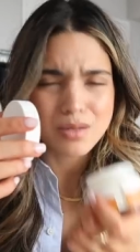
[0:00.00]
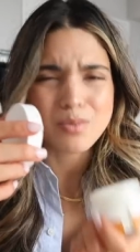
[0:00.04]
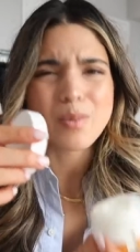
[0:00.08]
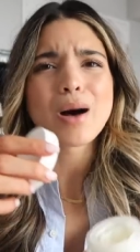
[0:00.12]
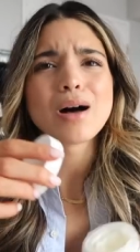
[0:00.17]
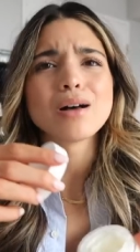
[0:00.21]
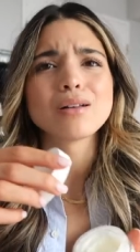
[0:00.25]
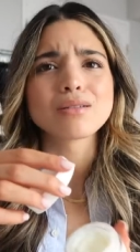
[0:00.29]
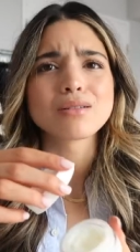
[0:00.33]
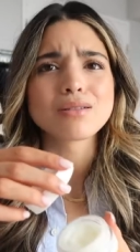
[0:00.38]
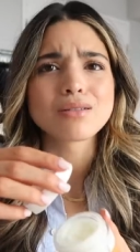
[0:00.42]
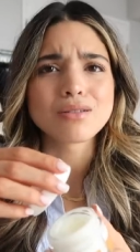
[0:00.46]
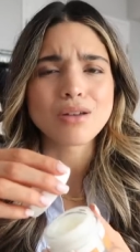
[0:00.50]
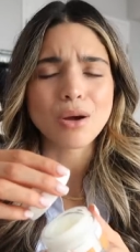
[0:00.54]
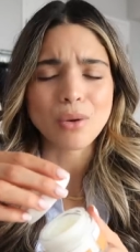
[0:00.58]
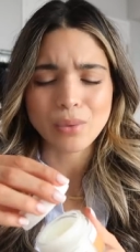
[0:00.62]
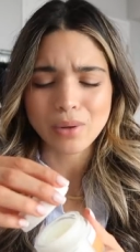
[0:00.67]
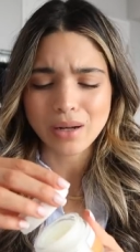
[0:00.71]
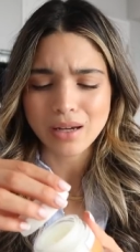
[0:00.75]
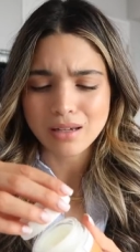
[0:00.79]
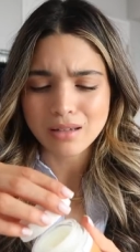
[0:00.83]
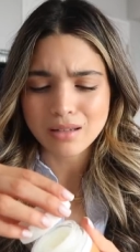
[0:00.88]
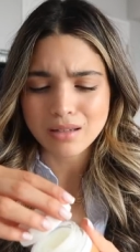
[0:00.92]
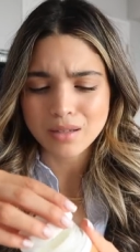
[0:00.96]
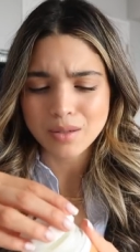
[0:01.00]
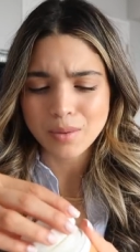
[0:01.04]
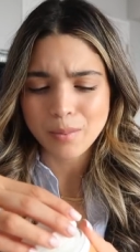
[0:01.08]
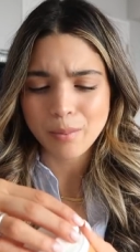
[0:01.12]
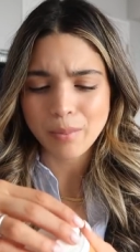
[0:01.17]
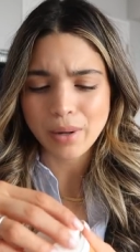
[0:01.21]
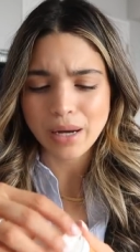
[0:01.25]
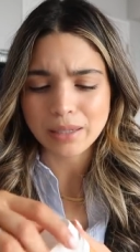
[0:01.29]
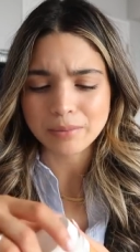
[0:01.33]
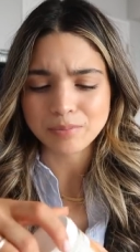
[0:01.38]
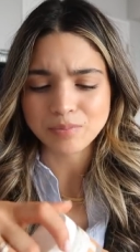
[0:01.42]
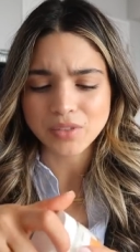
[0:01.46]
smells so nice.
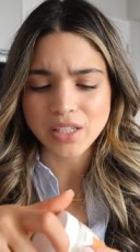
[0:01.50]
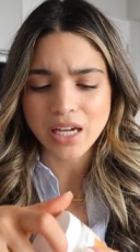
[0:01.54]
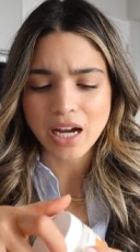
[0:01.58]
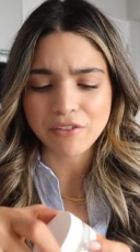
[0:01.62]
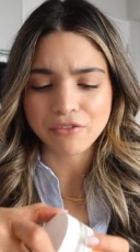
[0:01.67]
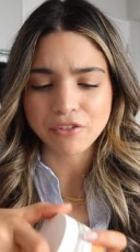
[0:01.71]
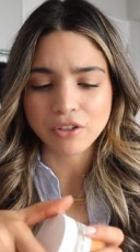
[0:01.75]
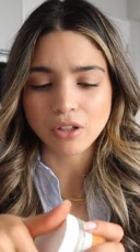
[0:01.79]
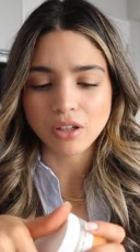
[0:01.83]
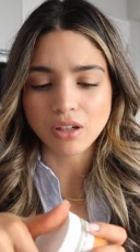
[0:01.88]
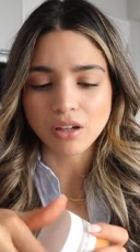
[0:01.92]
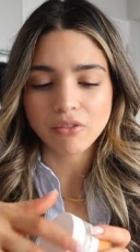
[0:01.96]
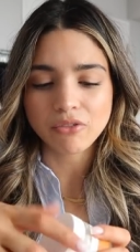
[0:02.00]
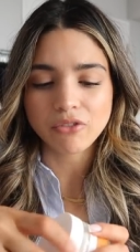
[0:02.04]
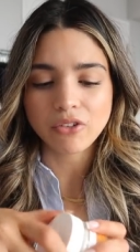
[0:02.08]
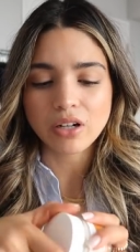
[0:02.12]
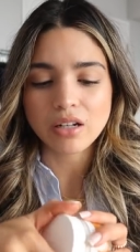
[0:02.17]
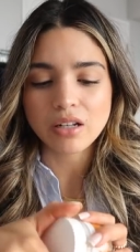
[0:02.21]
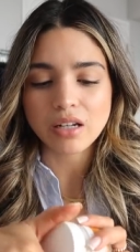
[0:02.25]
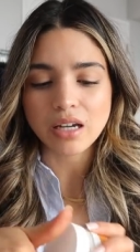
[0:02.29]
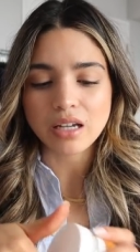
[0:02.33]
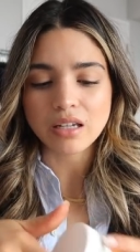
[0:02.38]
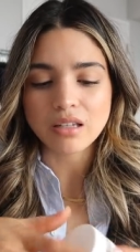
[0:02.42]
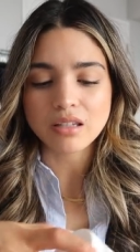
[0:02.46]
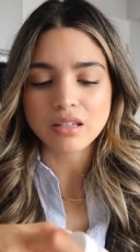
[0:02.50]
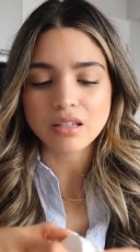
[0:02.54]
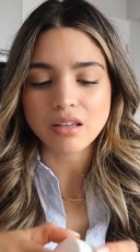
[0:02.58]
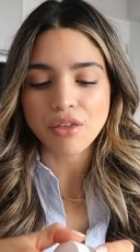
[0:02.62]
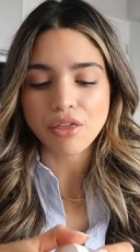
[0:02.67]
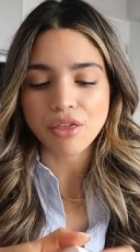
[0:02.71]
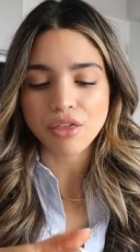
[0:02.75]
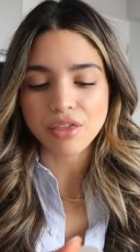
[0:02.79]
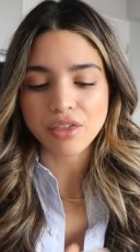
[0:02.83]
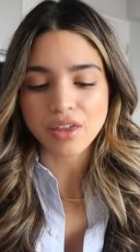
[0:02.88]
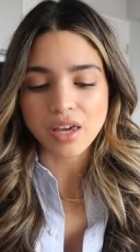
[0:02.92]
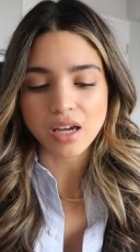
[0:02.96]
But yeah, if you're looking for a nice,
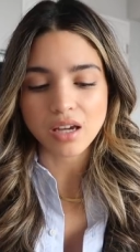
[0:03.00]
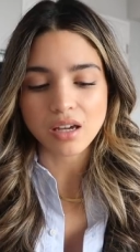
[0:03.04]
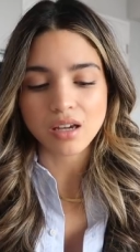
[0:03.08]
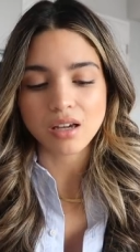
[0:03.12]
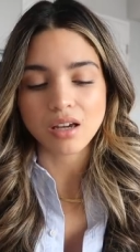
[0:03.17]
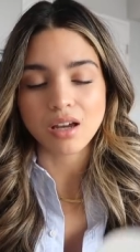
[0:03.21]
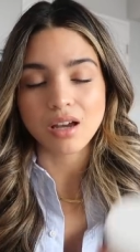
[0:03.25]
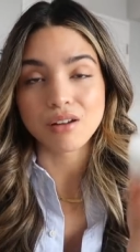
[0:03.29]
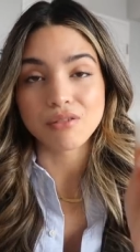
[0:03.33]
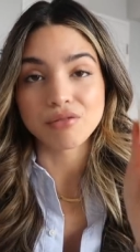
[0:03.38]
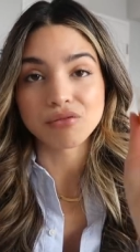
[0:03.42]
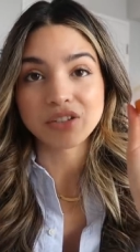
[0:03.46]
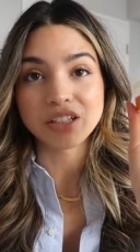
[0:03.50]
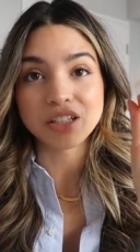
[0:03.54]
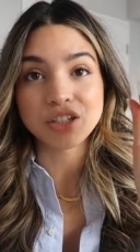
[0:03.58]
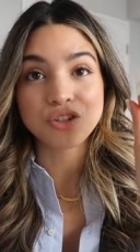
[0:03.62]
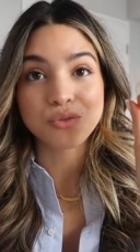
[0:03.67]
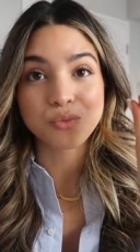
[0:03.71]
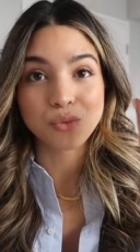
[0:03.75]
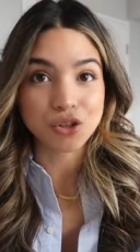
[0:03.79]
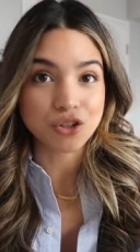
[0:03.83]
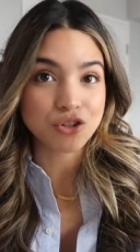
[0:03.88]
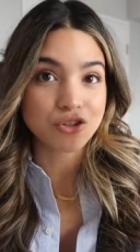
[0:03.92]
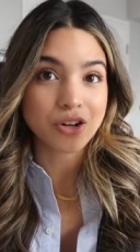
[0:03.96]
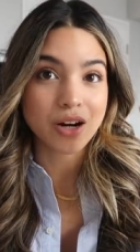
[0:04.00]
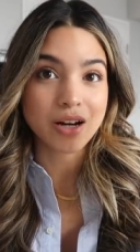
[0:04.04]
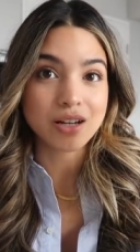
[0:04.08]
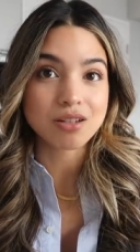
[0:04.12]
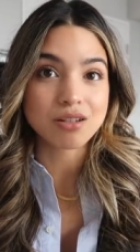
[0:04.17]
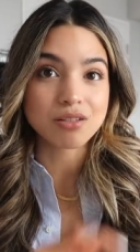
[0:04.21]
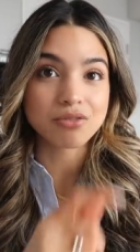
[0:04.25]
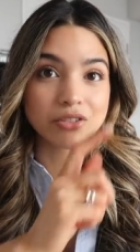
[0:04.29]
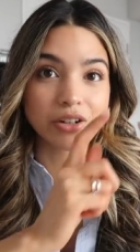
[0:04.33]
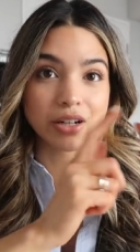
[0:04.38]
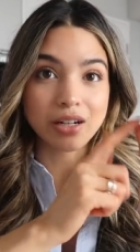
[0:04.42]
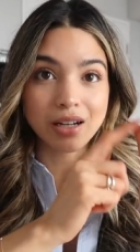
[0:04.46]
thick, and rich
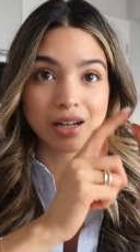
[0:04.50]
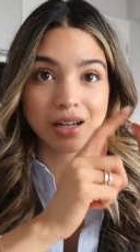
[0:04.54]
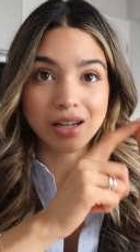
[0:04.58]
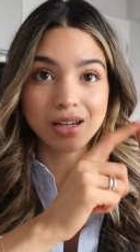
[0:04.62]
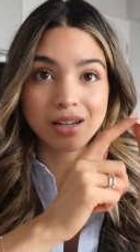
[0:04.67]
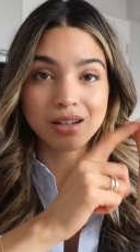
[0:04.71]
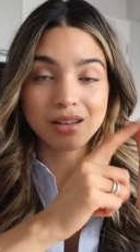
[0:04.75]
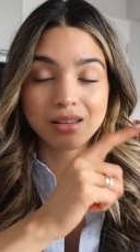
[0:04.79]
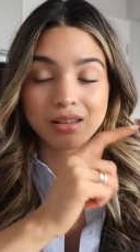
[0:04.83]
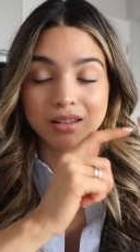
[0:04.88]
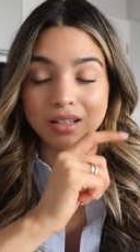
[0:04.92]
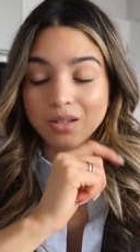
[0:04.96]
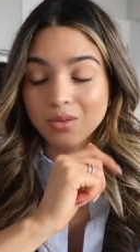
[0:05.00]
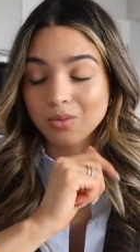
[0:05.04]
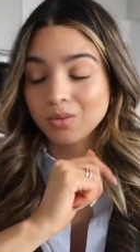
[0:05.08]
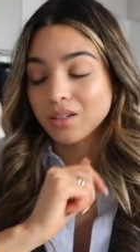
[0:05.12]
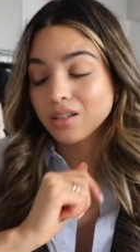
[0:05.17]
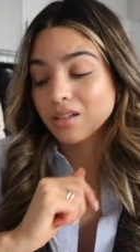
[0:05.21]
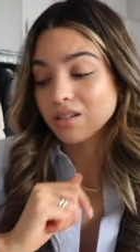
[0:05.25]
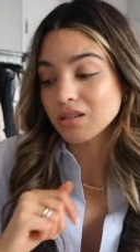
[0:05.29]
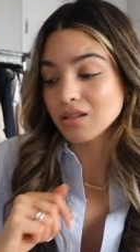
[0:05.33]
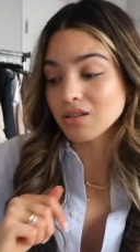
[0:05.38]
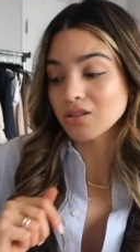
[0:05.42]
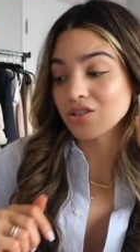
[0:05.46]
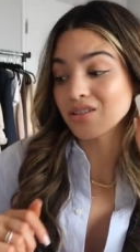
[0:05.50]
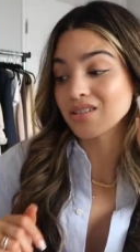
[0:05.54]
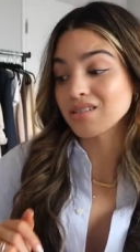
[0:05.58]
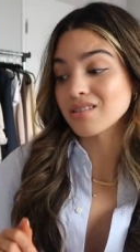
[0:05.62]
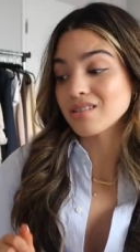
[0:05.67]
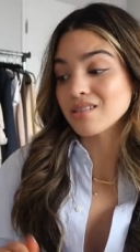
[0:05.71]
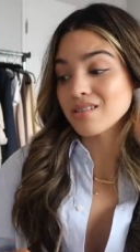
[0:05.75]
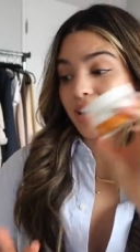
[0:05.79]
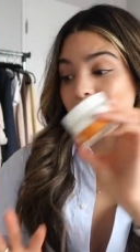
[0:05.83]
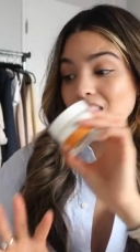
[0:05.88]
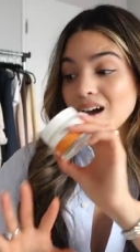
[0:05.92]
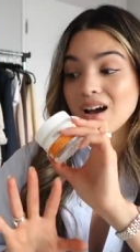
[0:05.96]
moisturizer for at night, this one is
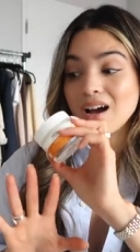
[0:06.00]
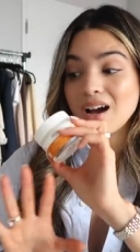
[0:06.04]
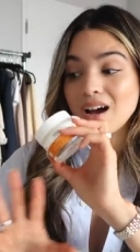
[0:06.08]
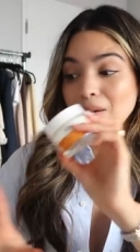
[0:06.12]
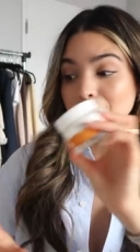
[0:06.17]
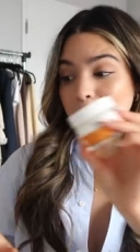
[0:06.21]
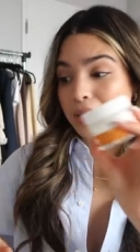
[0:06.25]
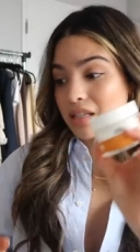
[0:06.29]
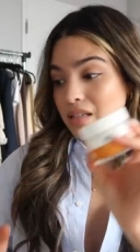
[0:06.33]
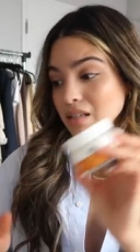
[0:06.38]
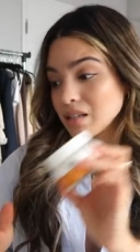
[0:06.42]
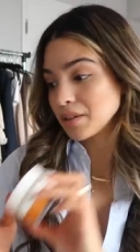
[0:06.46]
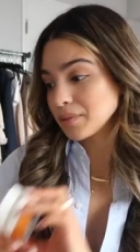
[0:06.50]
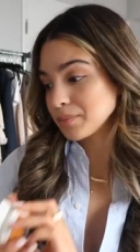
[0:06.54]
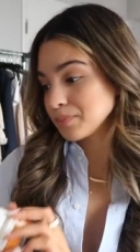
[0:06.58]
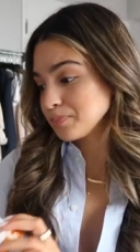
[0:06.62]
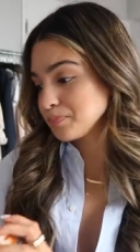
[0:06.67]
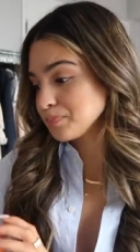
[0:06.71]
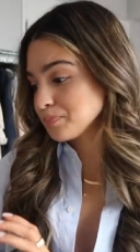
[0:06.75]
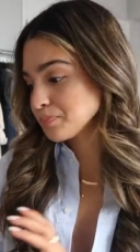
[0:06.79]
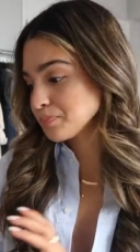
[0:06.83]
just amazing.